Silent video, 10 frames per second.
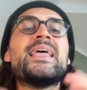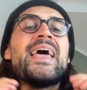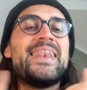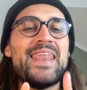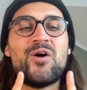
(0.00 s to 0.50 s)

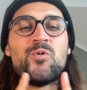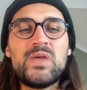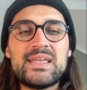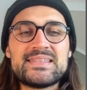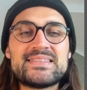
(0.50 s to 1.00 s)
And now
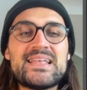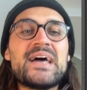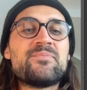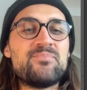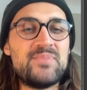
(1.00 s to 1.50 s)
we can
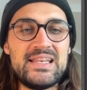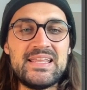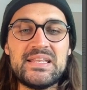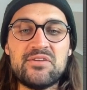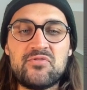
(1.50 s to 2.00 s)
start
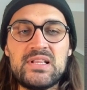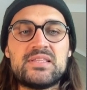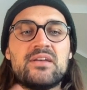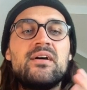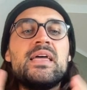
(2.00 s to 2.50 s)
building the
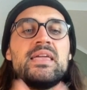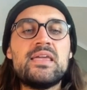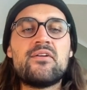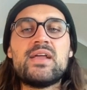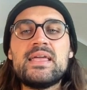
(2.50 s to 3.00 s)
filter
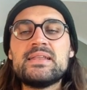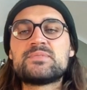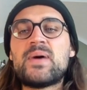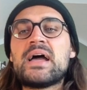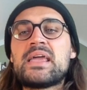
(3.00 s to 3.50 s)
here in the
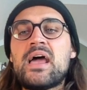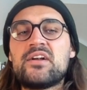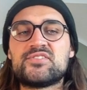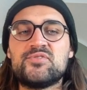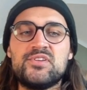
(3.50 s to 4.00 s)
SparkAR
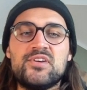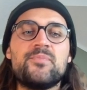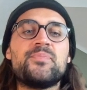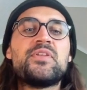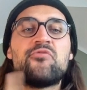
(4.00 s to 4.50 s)

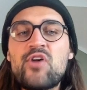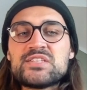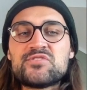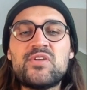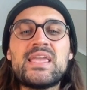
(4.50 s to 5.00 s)
Studio. The
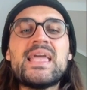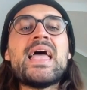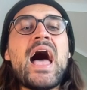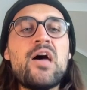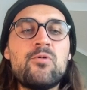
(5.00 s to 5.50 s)
first thing
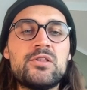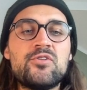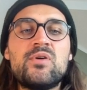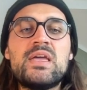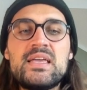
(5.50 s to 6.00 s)
I will
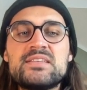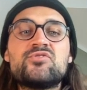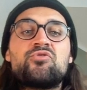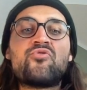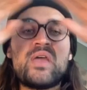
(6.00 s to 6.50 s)
do is
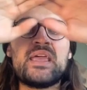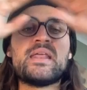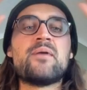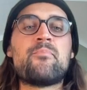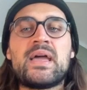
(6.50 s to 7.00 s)
to
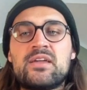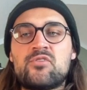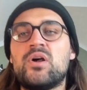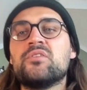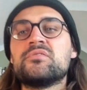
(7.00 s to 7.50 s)
create a
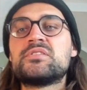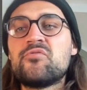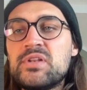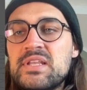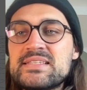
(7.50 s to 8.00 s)
background. So
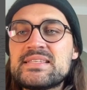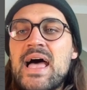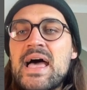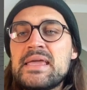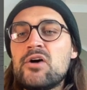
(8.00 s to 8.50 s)
for this,
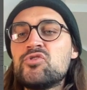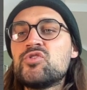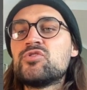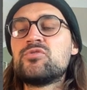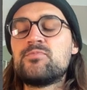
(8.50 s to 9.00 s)
I go
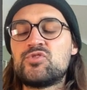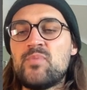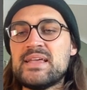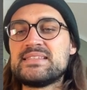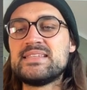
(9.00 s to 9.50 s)
to
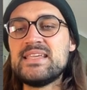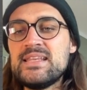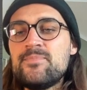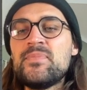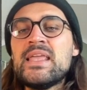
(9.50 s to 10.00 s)
my
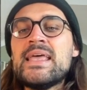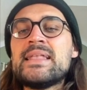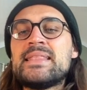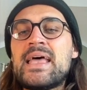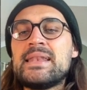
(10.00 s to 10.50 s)
scene,
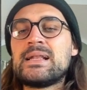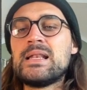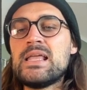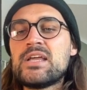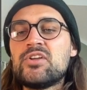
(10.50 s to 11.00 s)
then
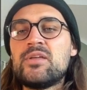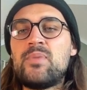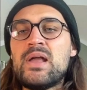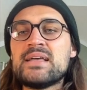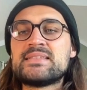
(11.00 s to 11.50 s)
click on the
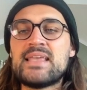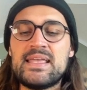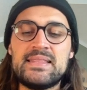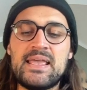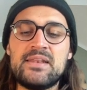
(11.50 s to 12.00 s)
plus
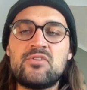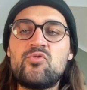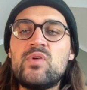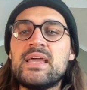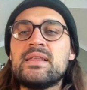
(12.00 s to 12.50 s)
and then
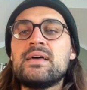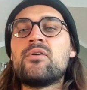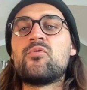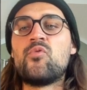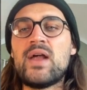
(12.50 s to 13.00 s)
create a
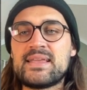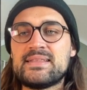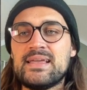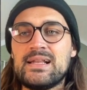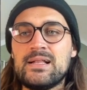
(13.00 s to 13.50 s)

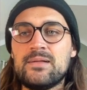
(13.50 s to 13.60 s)
rectangle.